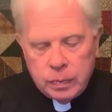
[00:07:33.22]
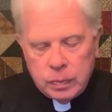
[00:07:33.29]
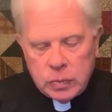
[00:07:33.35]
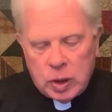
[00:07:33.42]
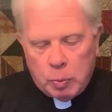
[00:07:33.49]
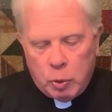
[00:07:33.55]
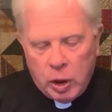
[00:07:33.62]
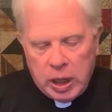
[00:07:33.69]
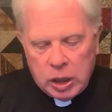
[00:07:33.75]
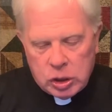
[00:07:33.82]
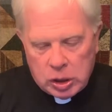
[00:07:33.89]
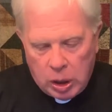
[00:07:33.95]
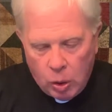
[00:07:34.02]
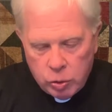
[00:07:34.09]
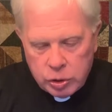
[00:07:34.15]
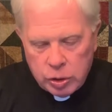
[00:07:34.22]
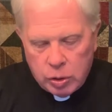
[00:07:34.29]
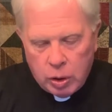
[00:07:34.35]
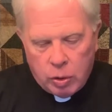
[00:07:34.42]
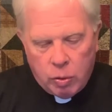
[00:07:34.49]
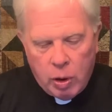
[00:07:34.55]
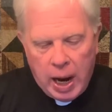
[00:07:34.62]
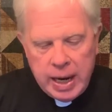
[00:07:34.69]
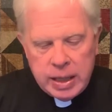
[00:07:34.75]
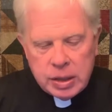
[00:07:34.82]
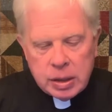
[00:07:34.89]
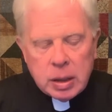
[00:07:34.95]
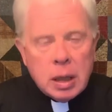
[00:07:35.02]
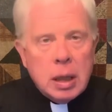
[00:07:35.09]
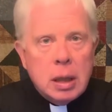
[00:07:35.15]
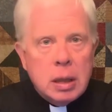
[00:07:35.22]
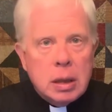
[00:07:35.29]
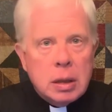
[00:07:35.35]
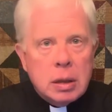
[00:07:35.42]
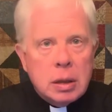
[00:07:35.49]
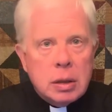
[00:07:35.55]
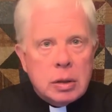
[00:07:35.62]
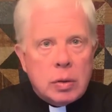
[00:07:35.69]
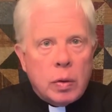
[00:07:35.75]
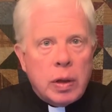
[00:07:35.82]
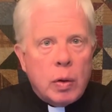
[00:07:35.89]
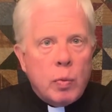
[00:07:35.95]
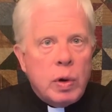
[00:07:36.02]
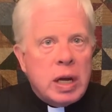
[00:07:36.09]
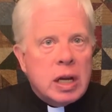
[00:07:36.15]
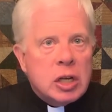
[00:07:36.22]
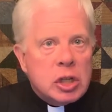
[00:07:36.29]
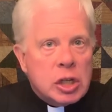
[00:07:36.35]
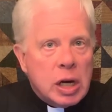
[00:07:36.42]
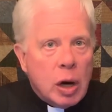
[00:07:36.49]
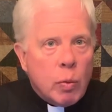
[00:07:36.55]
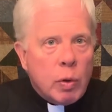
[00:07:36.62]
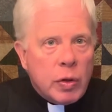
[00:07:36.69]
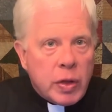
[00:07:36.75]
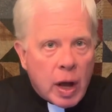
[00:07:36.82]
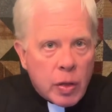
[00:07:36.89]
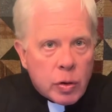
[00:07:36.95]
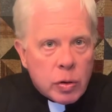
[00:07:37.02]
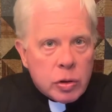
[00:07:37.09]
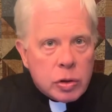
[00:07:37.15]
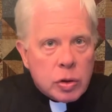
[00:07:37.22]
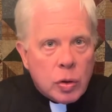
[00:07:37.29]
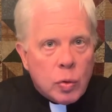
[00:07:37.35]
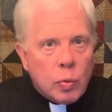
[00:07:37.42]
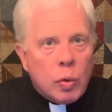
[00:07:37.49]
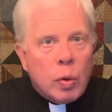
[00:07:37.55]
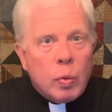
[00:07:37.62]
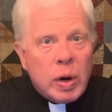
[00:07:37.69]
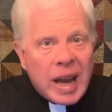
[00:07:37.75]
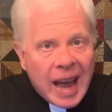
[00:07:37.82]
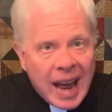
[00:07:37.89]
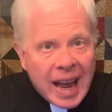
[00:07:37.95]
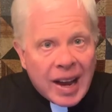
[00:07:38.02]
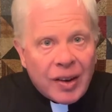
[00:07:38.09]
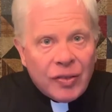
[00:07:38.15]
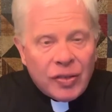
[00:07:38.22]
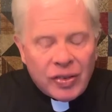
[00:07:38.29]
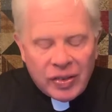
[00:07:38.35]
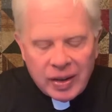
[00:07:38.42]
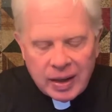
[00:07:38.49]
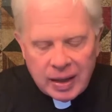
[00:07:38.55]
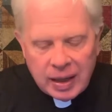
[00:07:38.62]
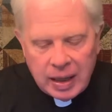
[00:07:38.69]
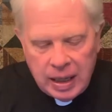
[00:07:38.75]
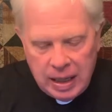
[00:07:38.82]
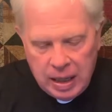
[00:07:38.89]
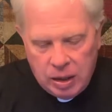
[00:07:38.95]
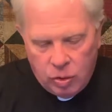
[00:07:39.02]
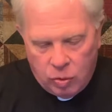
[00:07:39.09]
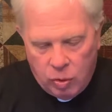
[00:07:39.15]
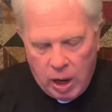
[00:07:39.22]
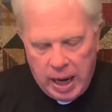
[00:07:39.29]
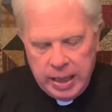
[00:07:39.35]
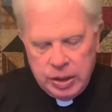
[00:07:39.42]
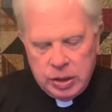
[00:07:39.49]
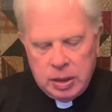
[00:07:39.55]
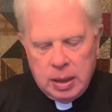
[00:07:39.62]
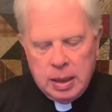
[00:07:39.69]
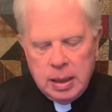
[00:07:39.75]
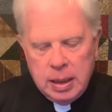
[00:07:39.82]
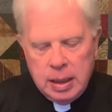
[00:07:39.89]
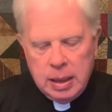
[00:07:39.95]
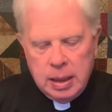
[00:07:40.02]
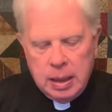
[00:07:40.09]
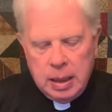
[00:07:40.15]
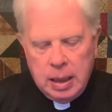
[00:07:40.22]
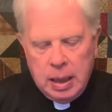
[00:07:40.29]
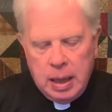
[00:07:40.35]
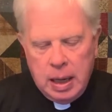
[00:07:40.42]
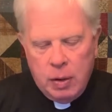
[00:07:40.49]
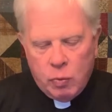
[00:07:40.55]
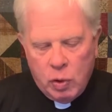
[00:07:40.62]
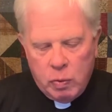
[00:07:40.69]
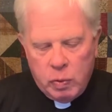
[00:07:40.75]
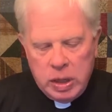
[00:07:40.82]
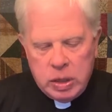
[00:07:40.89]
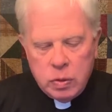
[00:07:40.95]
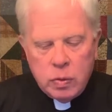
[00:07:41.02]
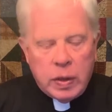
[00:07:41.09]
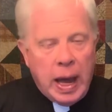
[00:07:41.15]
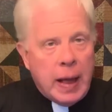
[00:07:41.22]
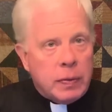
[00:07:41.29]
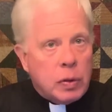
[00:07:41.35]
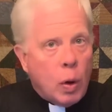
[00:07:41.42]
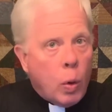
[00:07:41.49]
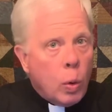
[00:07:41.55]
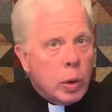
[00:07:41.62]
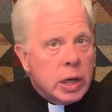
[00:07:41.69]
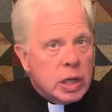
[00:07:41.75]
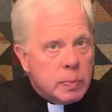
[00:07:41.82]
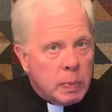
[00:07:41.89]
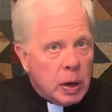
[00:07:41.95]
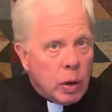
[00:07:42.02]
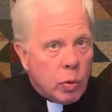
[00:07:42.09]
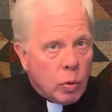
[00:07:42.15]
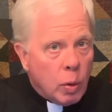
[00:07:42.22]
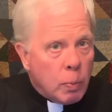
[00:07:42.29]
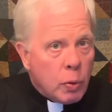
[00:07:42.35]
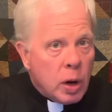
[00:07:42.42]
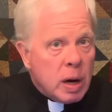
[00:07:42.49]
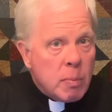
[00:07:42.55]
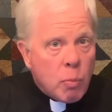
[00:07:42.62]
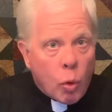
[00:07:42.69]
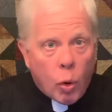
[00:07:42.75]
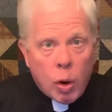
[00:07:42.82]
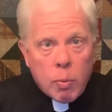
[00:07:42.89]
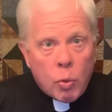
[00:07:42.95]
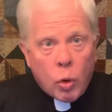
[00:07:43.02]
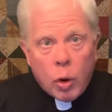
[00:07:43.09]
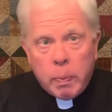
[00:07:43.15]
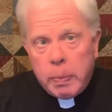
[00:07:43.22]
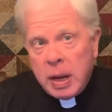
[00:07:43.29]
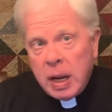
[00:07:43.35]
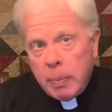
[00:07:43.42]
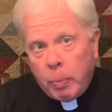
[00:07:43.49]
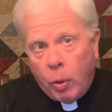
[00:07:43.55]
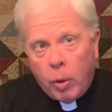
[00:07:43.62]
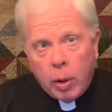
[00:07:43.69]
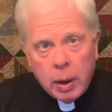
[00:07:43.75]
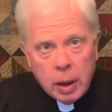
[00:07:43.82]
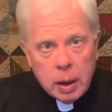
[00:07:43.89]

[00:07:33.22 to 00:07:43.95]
to bring us closer to Christ so that we can share with others what we have in Christ. And when we do that, the Holy Spirit will bring more and more people